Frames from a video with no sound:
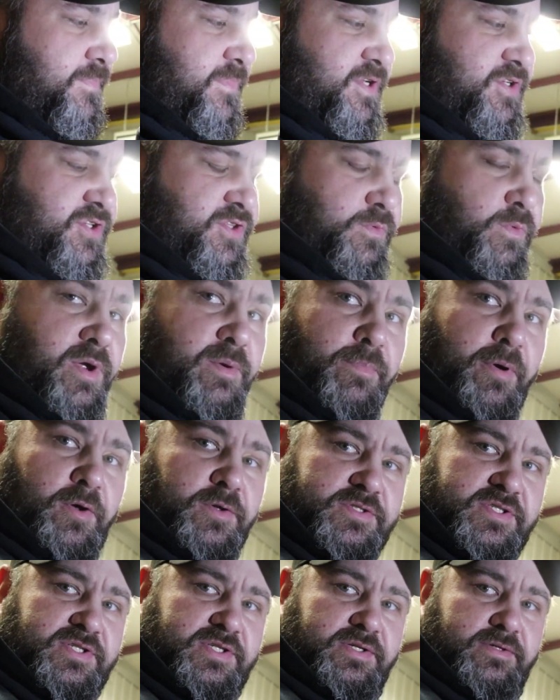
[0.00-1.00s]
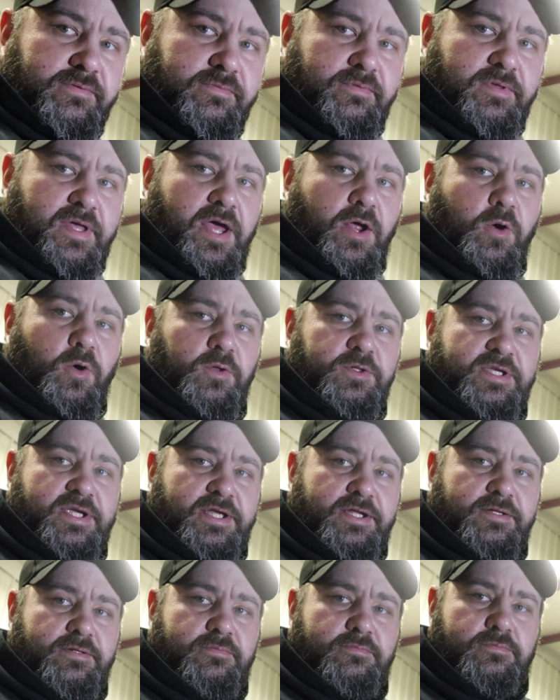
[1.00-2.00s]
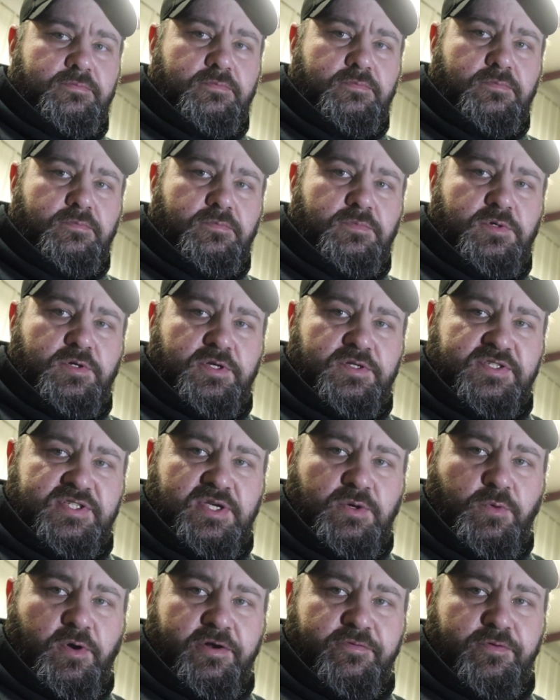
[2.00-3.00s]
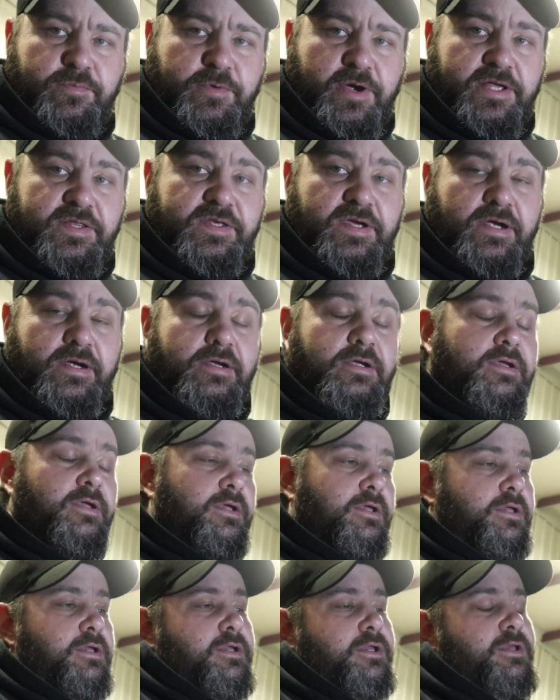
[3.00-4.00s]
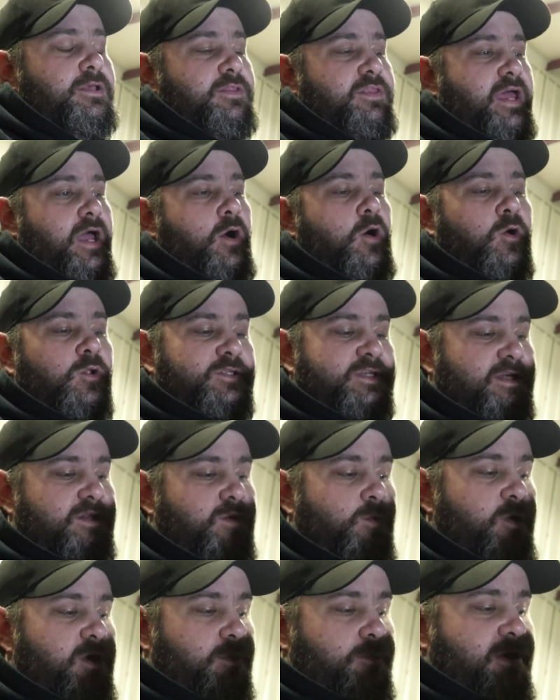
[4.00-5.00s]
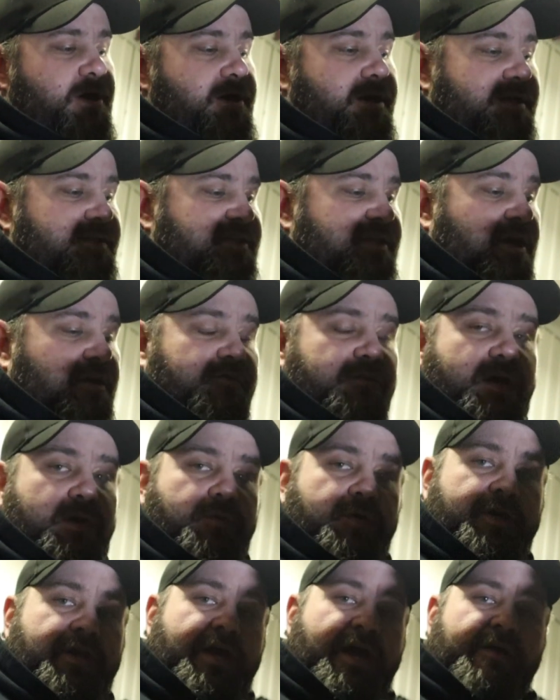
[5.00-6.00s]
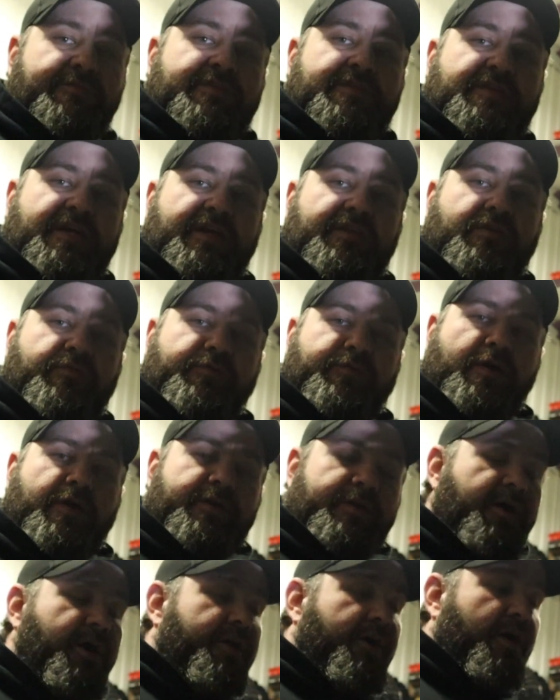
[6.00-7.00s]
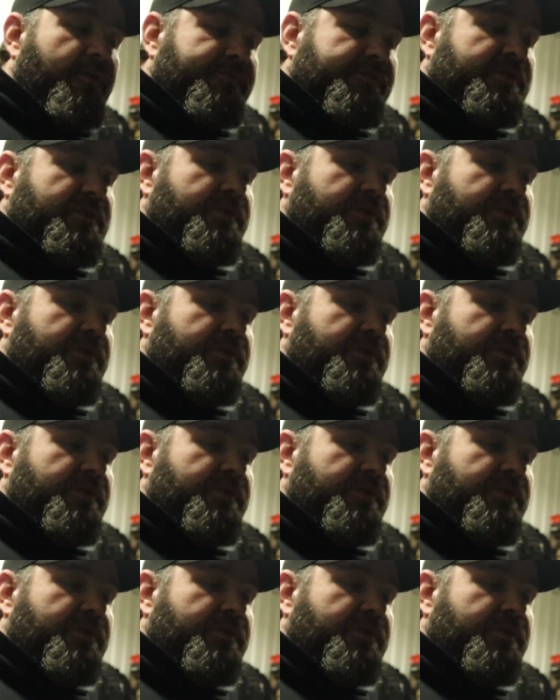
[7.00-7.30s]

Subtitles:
there's 3 bolts that hold in, you can see one of them right there, that hold in the wheel bearing itself. Now we're going to have to take the front nut off